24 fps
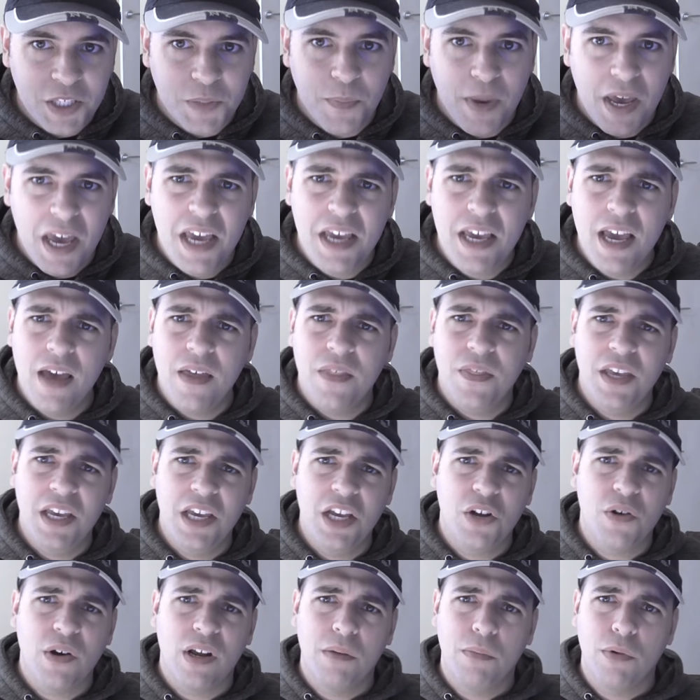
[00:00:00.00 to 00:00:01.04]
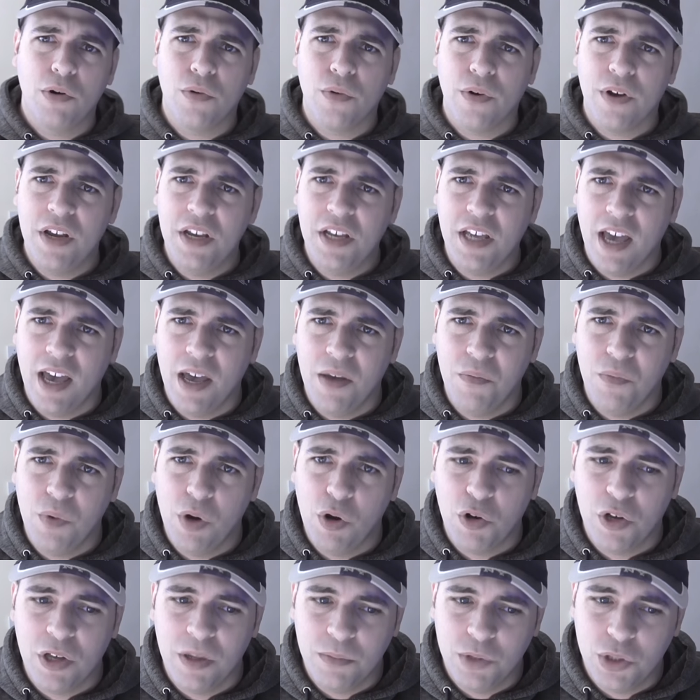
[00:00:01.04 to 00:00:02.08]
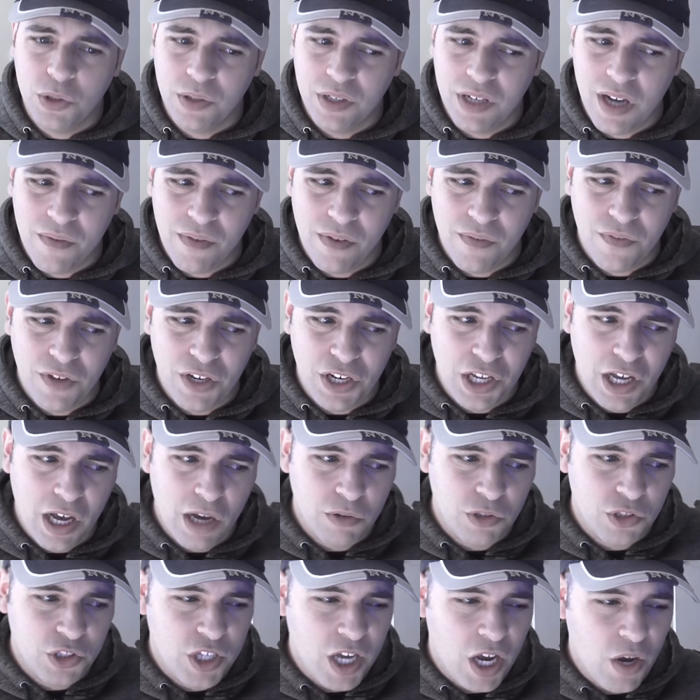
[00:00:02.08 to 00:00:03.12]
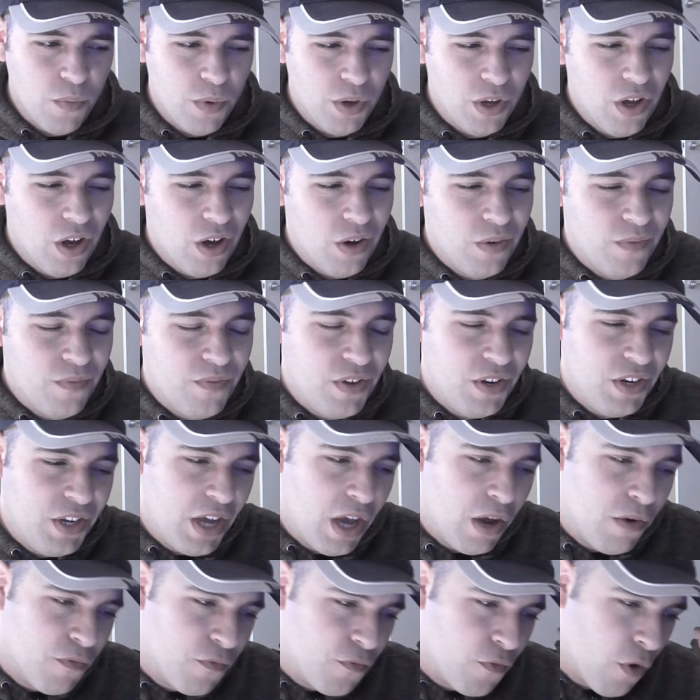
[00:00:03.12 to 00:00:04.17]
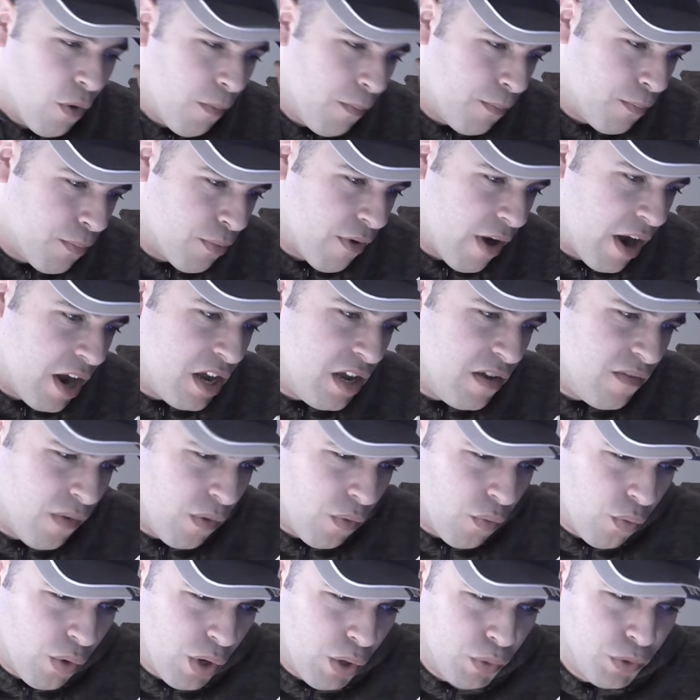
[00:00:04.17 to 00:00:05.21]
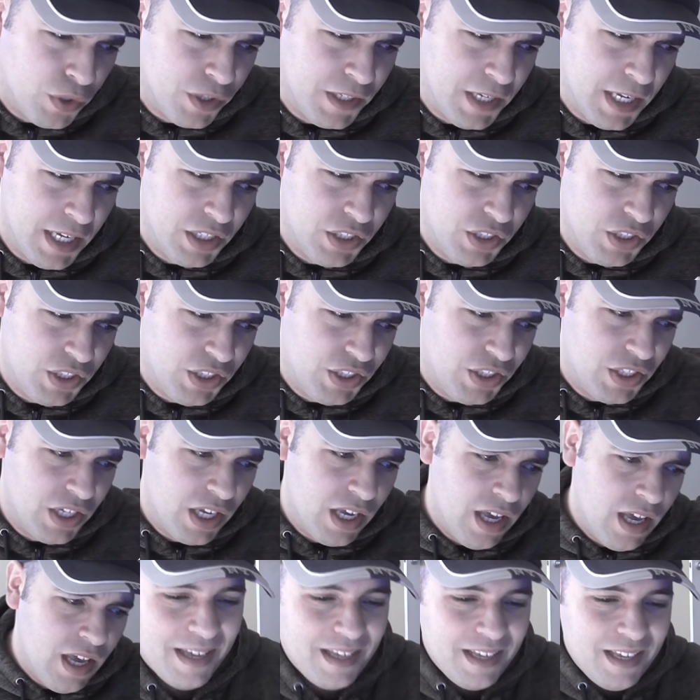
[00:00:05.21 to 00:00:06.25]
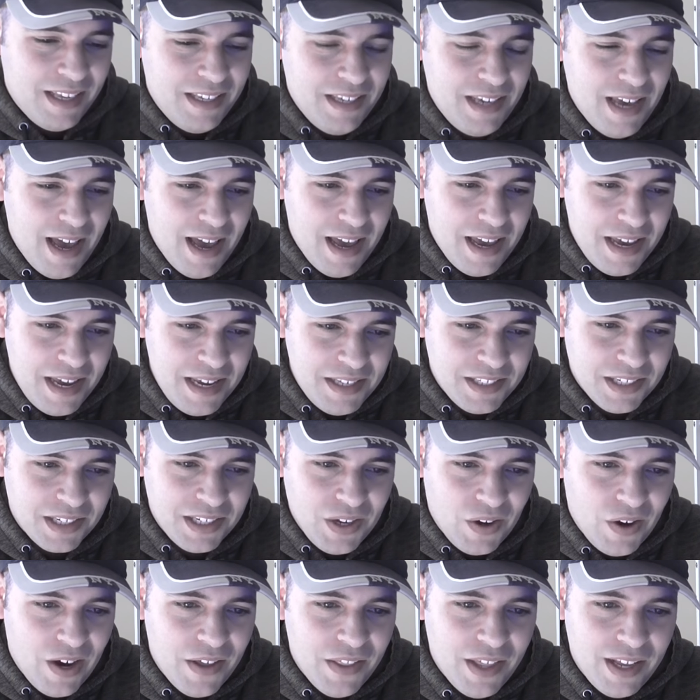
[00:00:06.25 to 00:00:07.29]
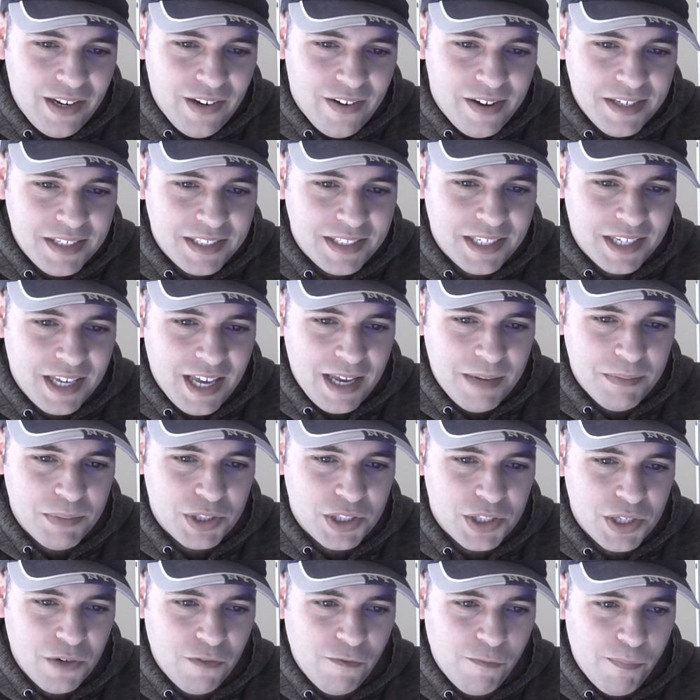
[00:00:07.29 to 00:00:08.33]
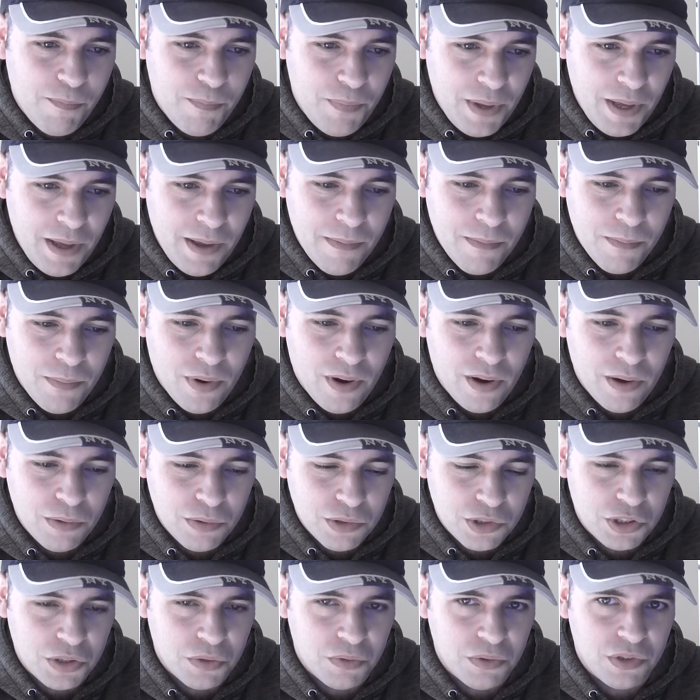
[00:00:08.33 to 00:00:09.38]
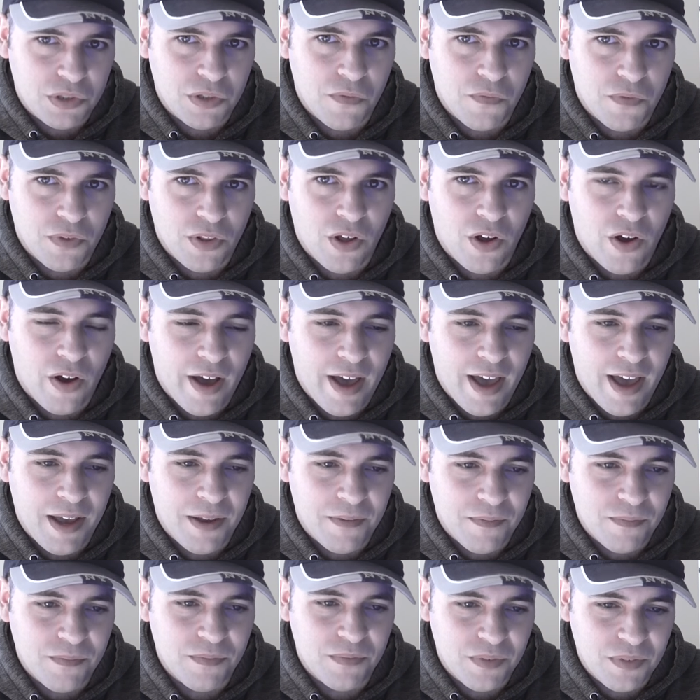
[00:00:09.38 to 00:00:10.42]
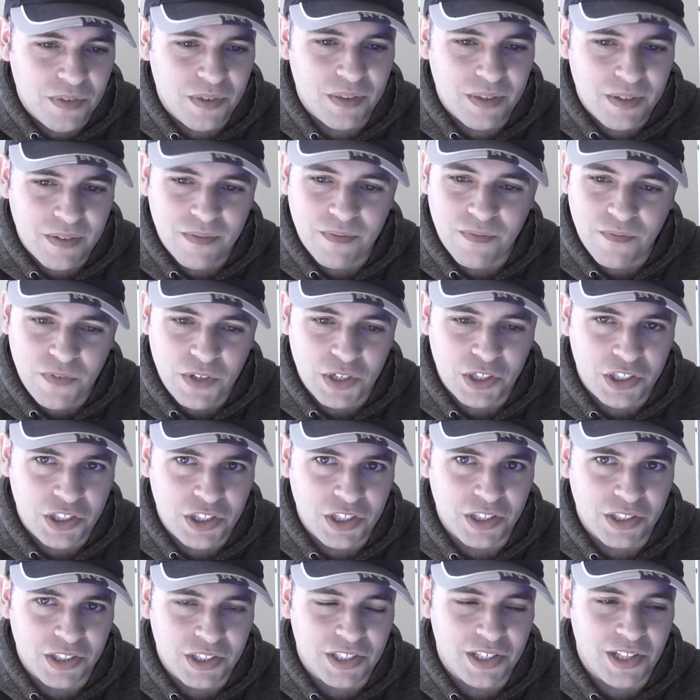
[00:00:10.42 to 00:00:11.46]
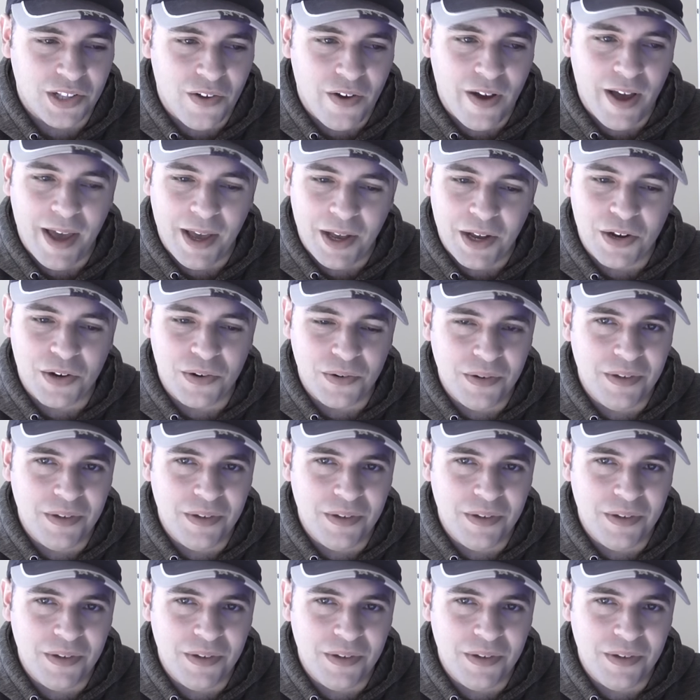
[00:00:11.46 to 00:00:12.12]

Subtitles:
It's me, The Incredible Greek, and welcome to another video. So, we've got a video from Brave Wilderness. Yeah, he's a guy that likes to get himself bitten by all sorts of, like, vicious, like,